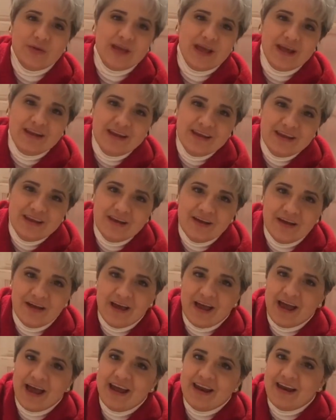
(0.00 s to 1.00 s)
Yeti
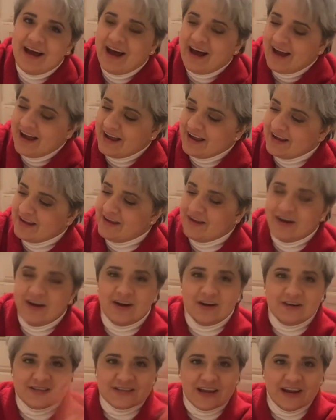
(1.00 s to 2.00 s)
and I
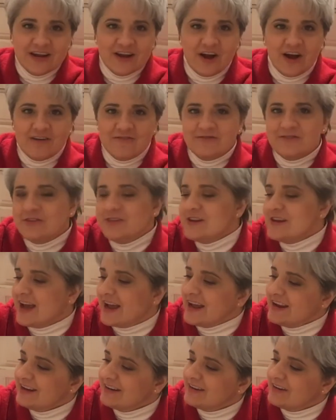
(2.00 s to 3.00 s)
are signing off for the
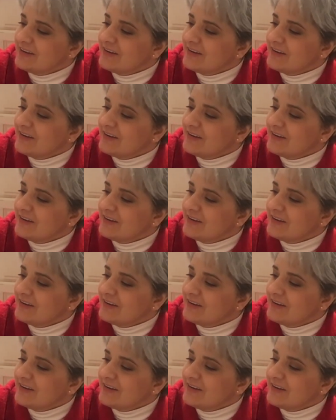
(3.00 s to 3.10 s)
night.